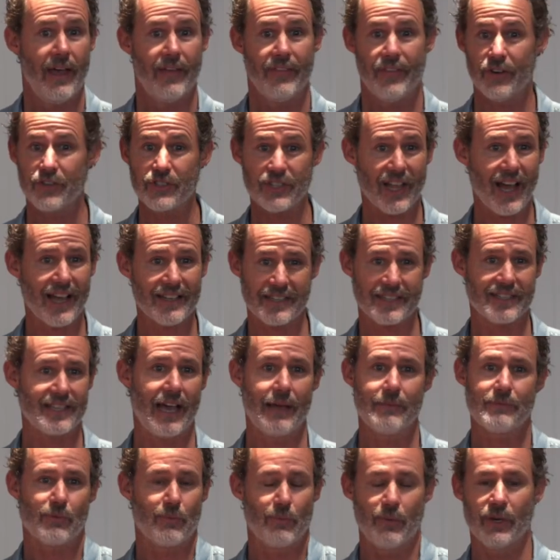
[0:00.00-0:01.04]
There's lots of
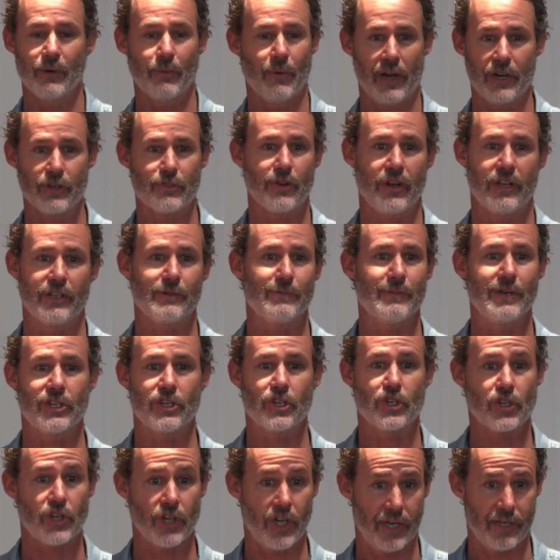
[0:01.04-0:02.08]
times when we don't want to transmit
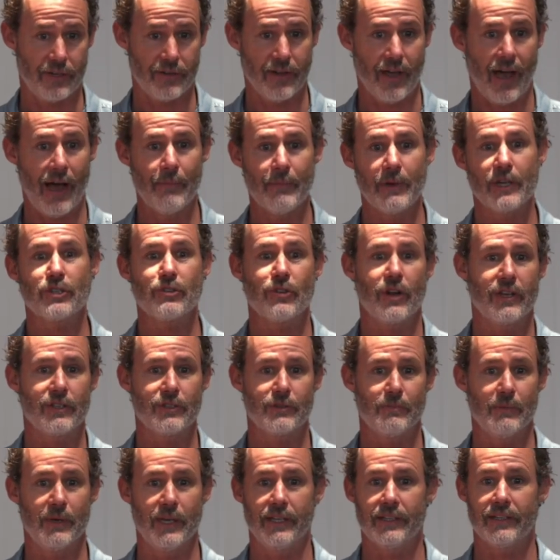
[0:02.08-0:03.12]
shit. I'm going to
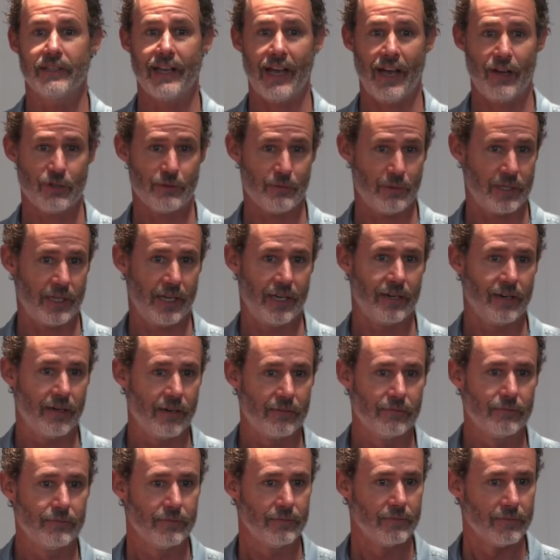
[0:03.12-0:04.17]
transmit couch
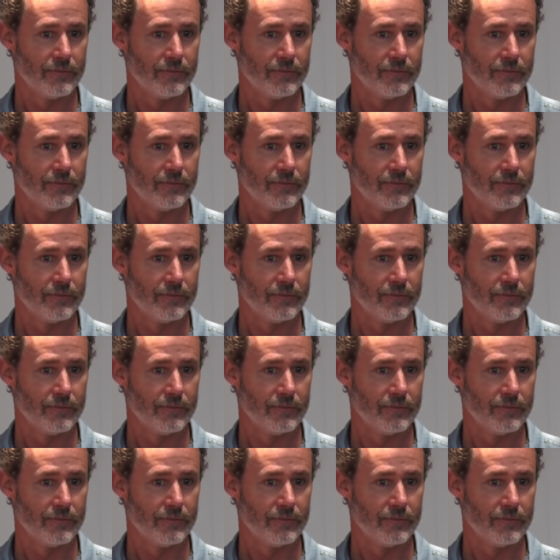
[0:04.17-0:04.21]
potato.